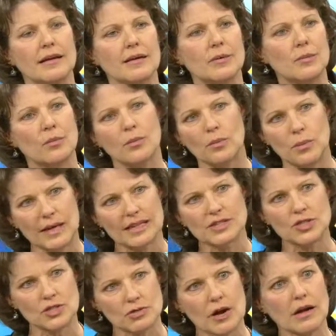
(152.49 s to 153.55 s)
we can
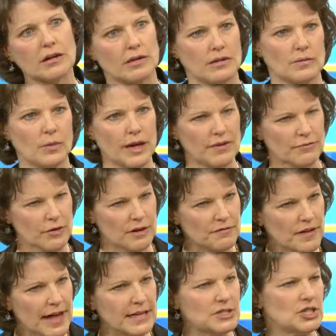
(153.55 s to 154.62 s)
struggle and we have rough
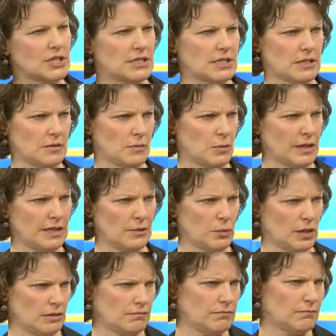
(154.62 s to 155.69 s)
edges and
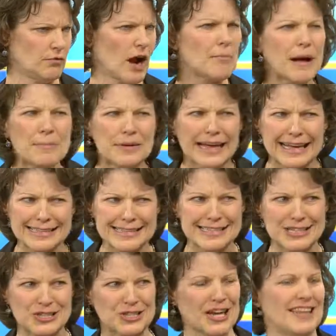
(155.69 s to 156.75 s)
we rub up against
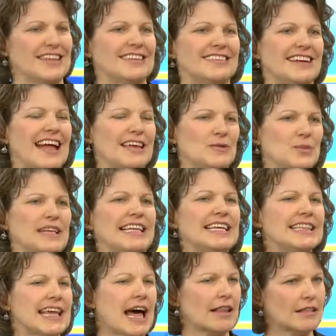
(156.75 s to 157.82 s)
each other. And we
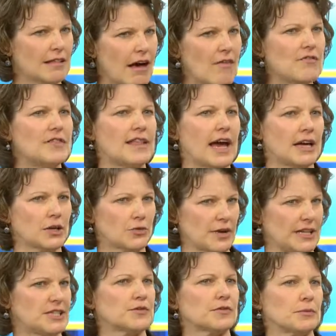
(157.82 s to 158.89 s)
need that love and that
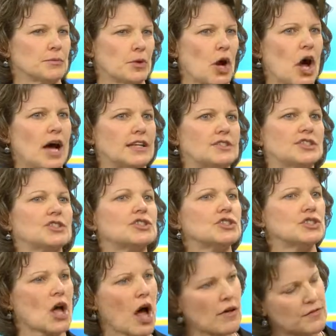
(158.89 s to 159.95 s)
grace from God to
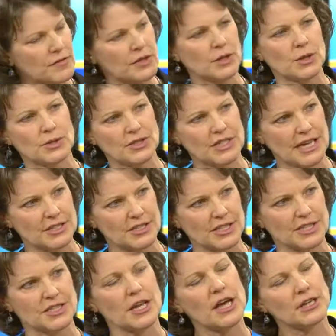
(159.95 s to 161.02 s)
soften those
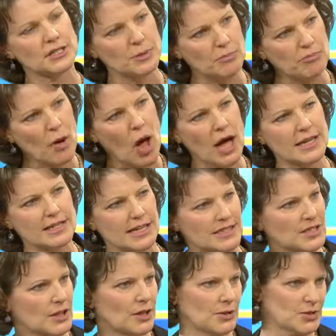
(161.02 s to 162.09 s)
edges, to bond
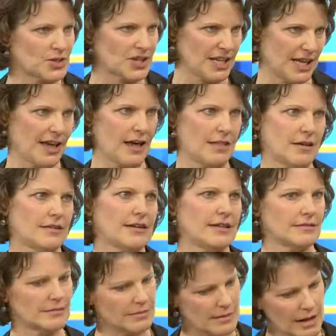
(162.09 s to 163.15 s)
us closer together
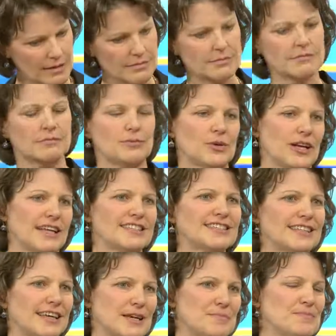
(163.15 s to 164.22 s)
and bring us
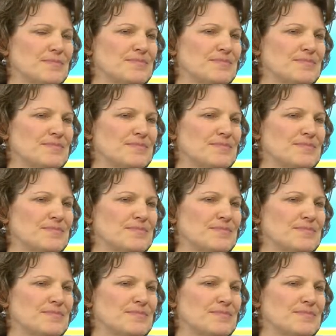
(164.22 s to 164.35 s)
to him.